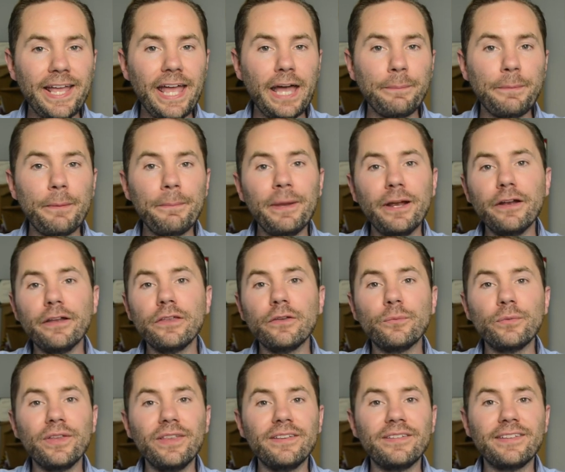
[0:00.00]
am a
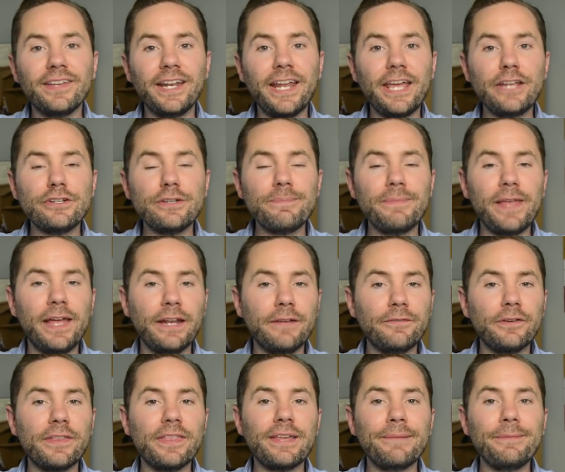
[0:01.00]
Maryland real estate agent, and if
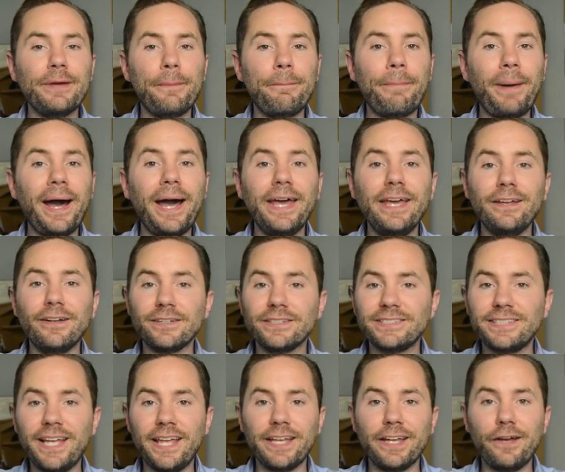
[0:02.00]
you're thinking about buying or
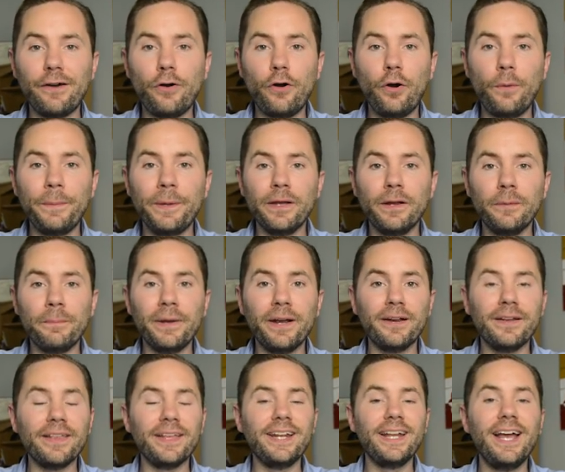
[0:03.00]
selling a home here in
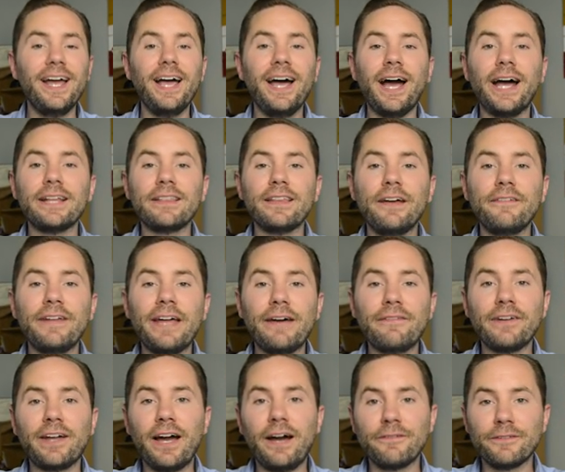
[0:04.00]
Maryland, I'd love to
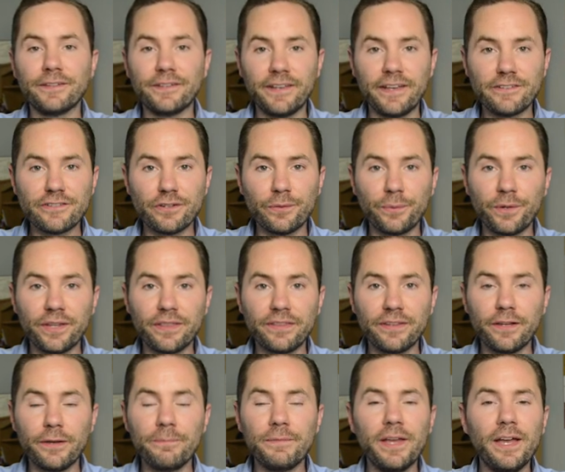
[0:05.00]
have a conversation with
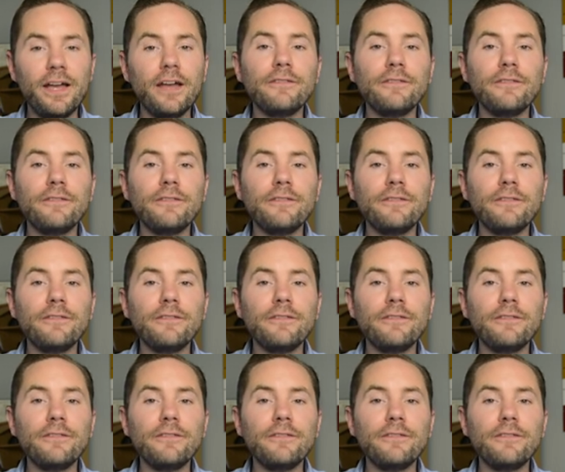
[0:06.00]
you.